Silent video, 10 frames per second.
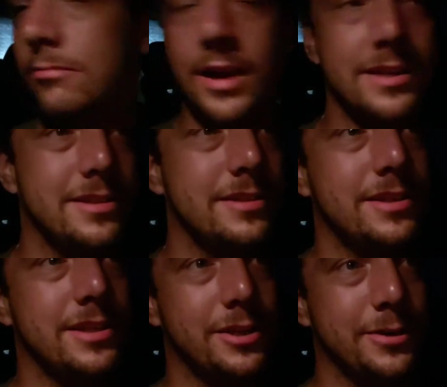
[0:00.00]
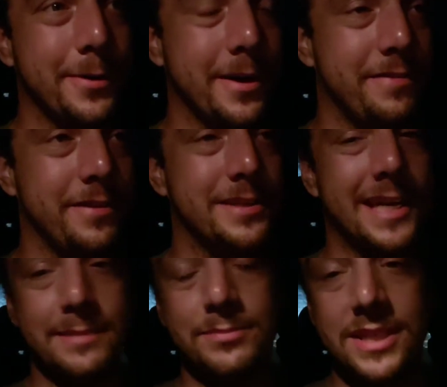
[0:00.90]
Ran Suzi-Q quite a few
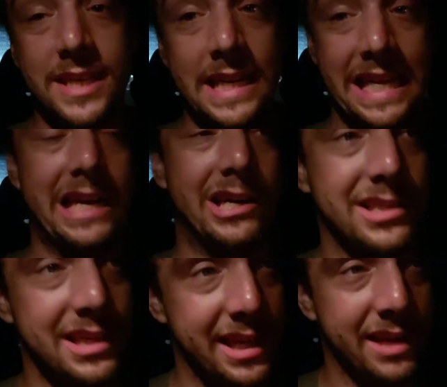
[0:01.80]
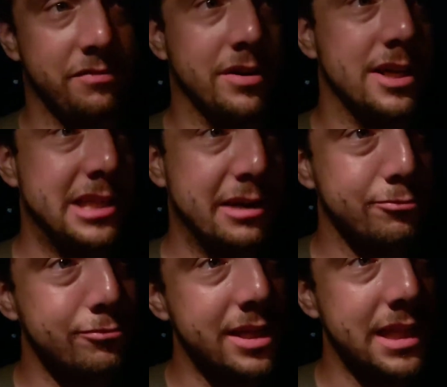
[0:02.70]
times, didn't get hardly any footage. I
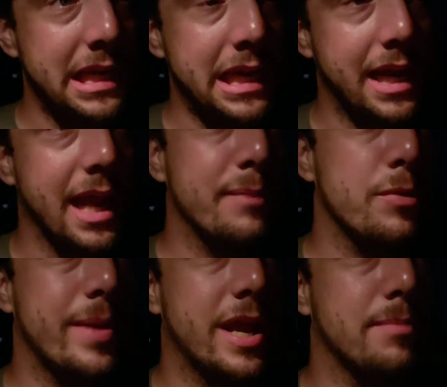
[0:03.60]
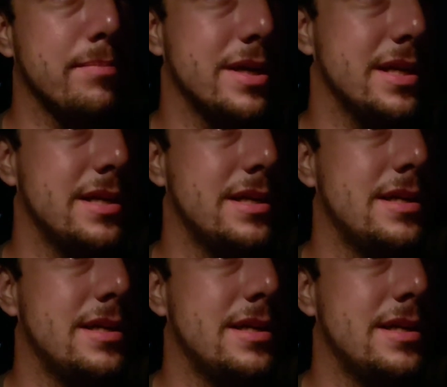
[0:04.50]
really need a cameraman, but